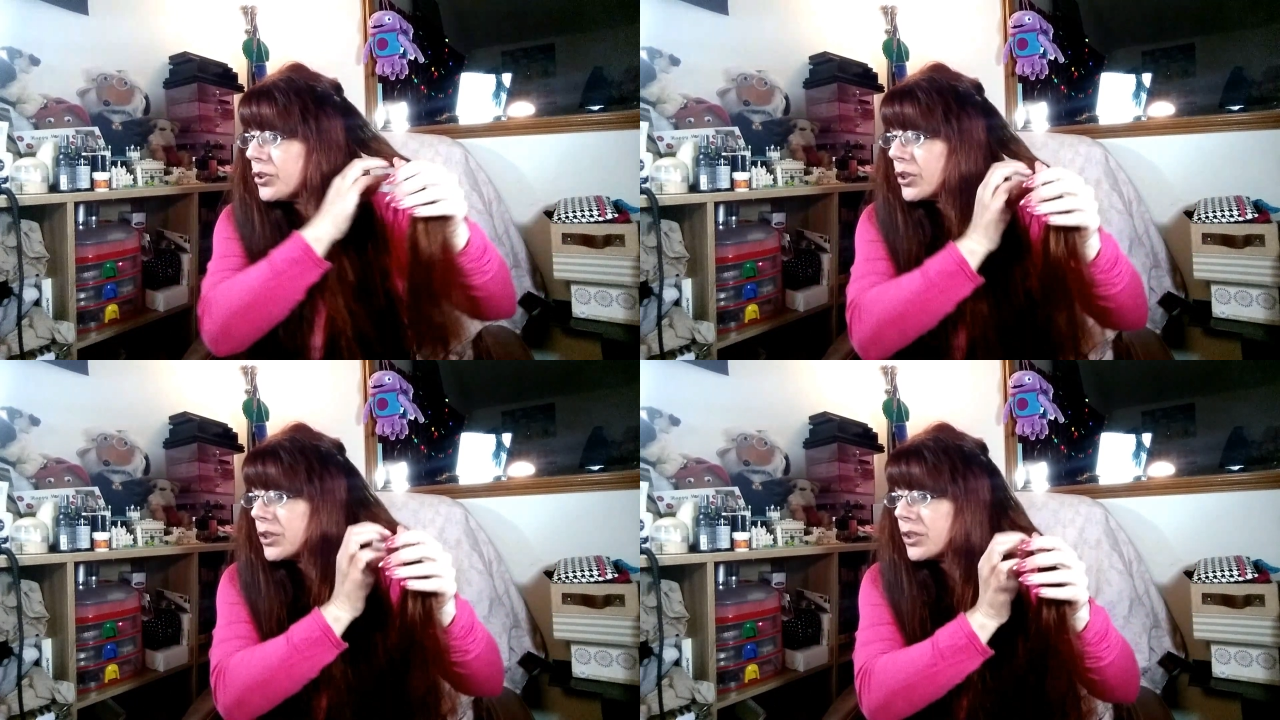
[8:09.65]

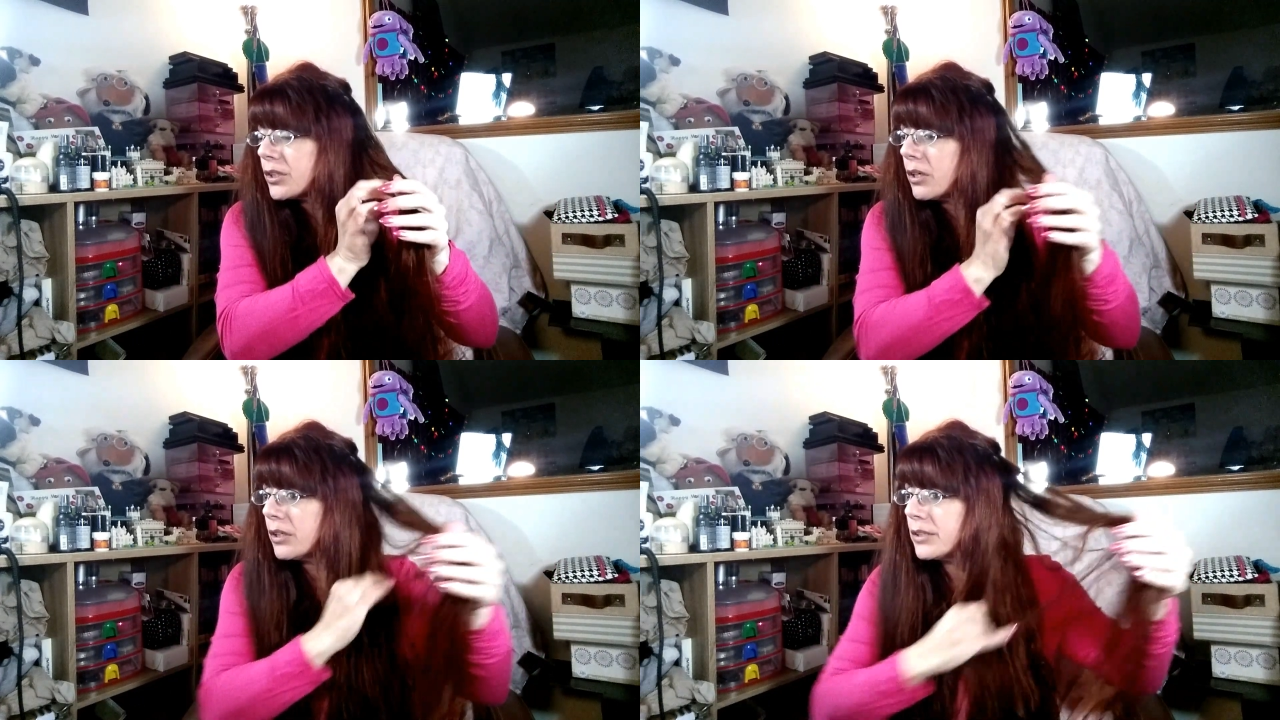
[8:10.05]
just
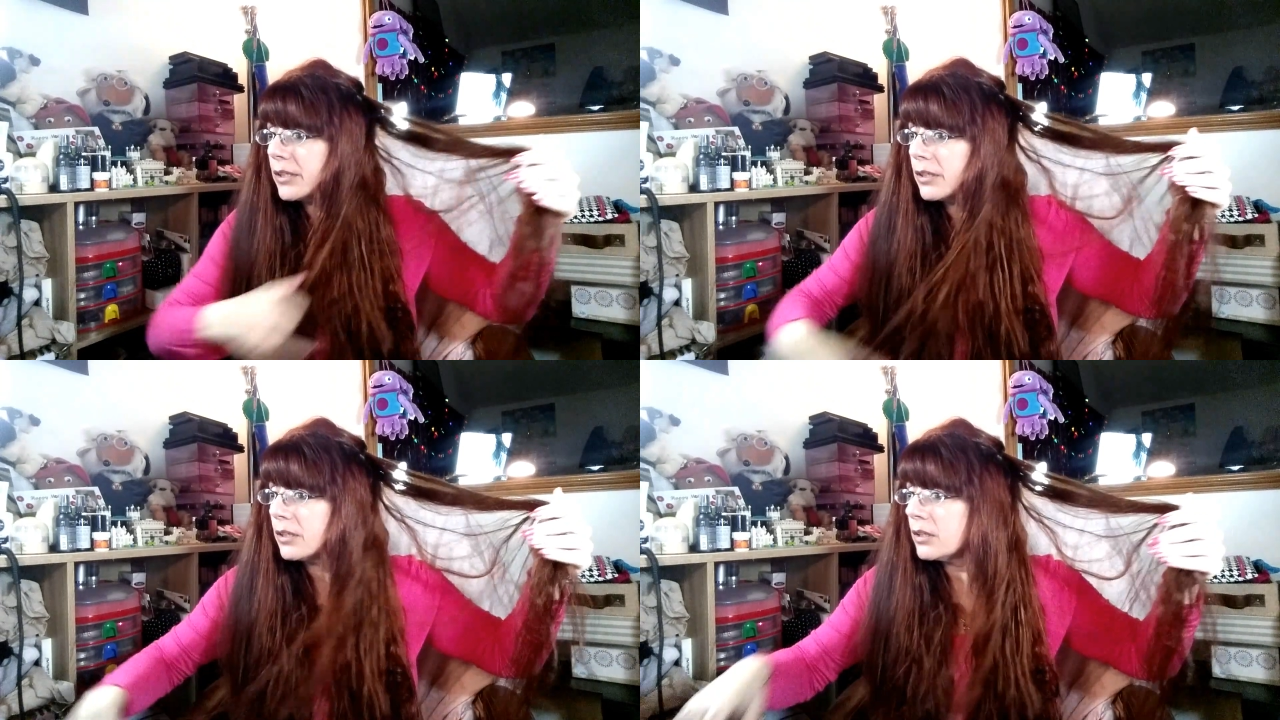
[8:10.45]

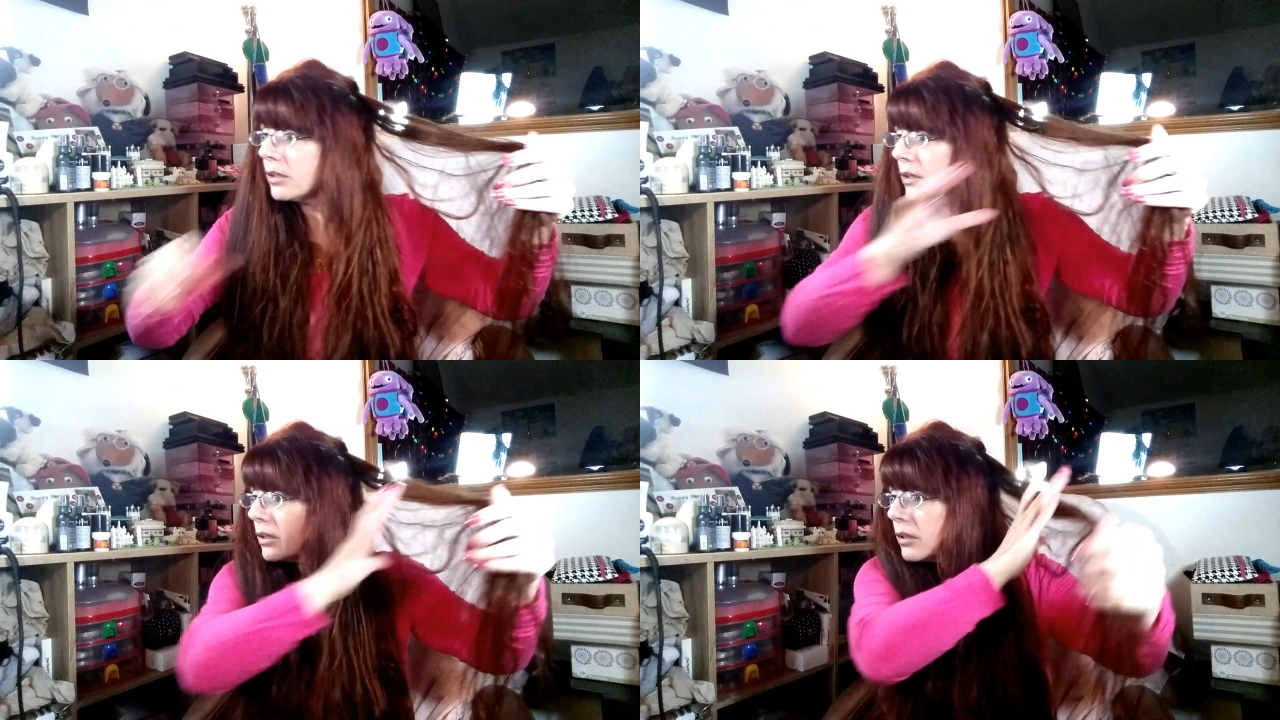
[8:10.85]
started
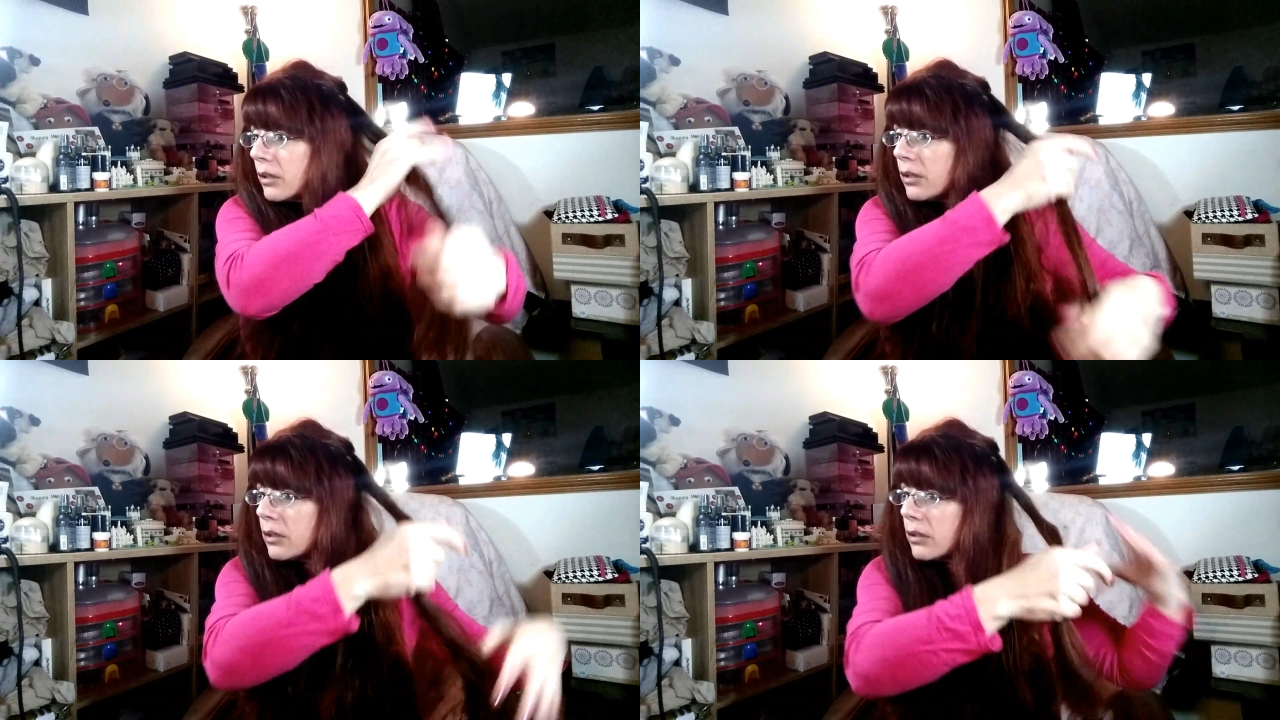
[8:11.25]

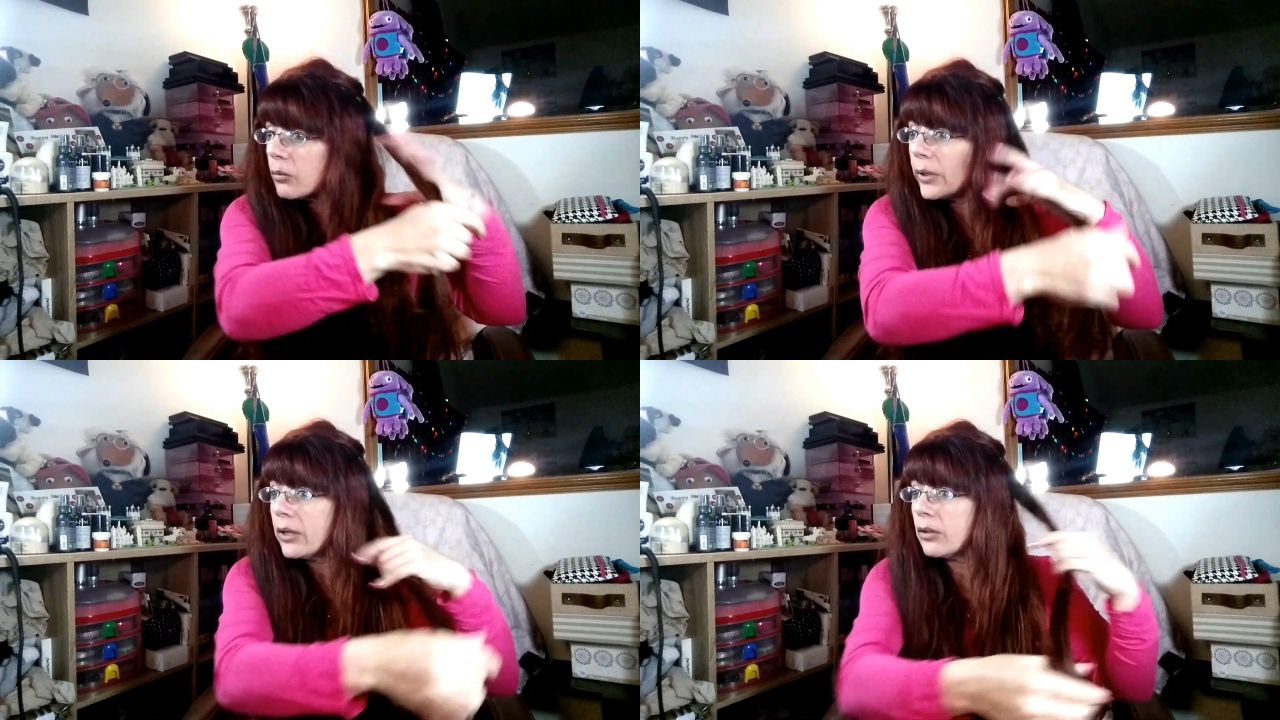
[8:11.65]

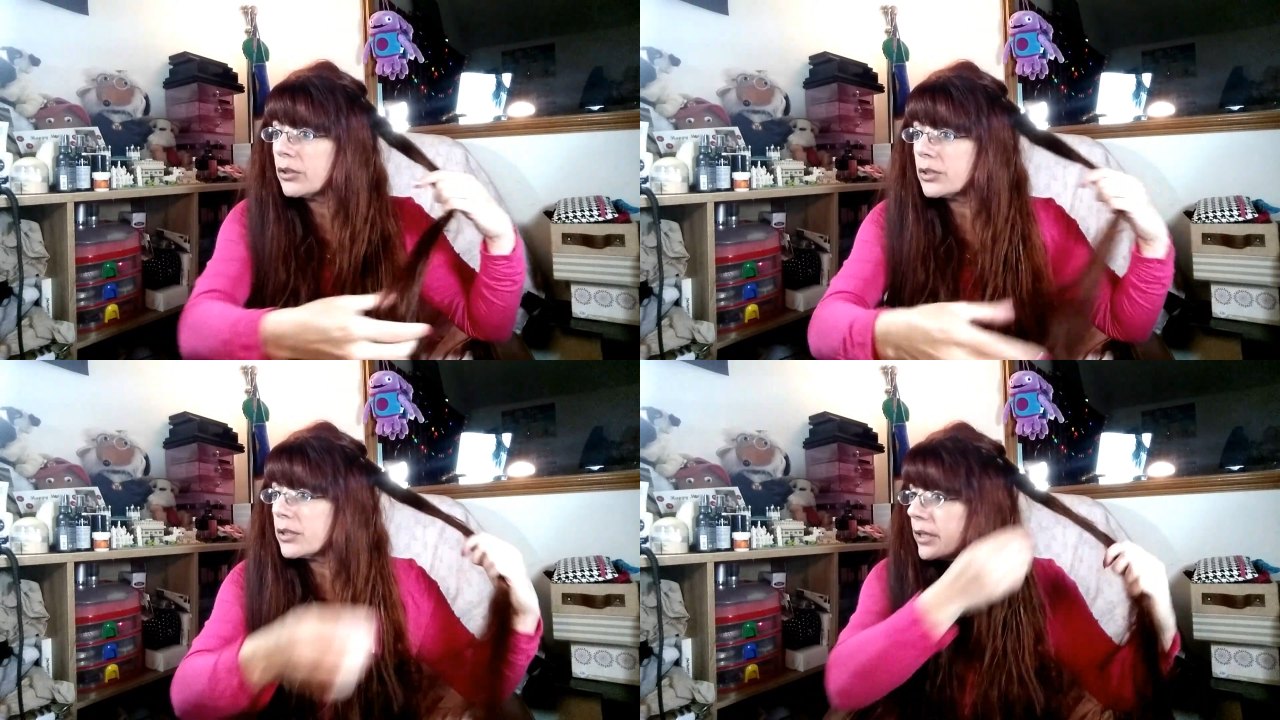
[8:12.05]
weight
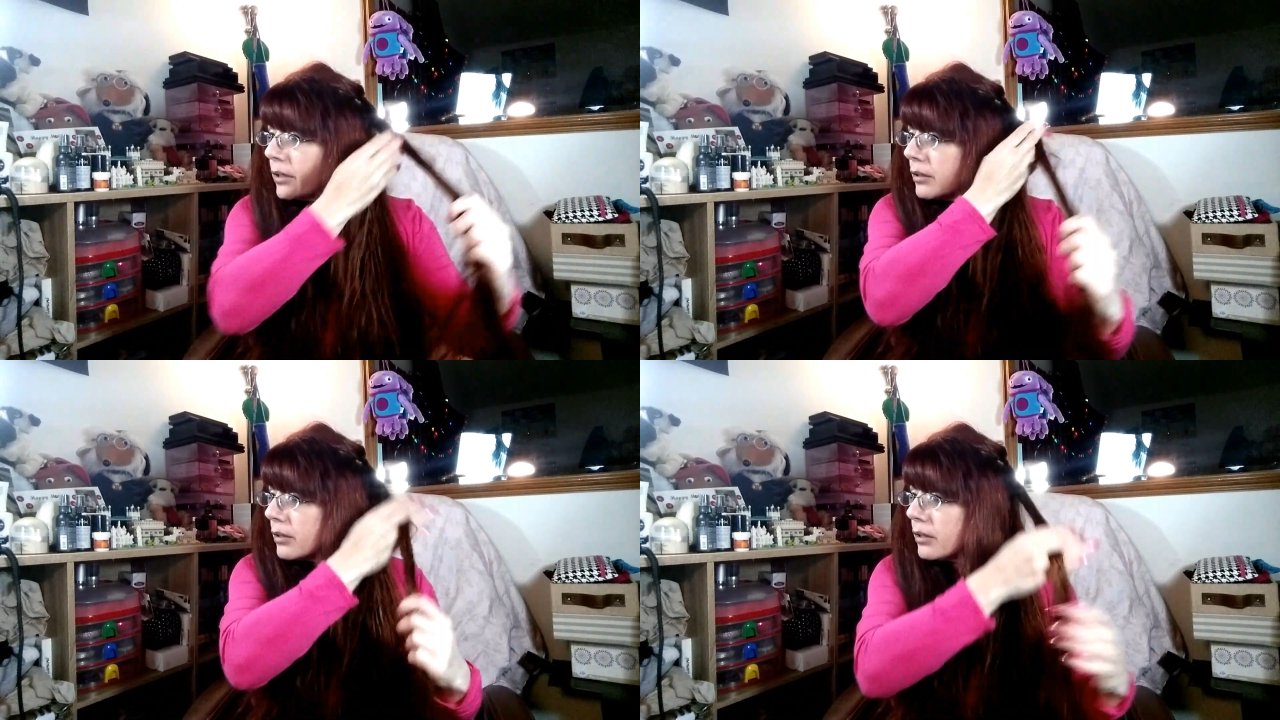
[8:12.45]
loss thing.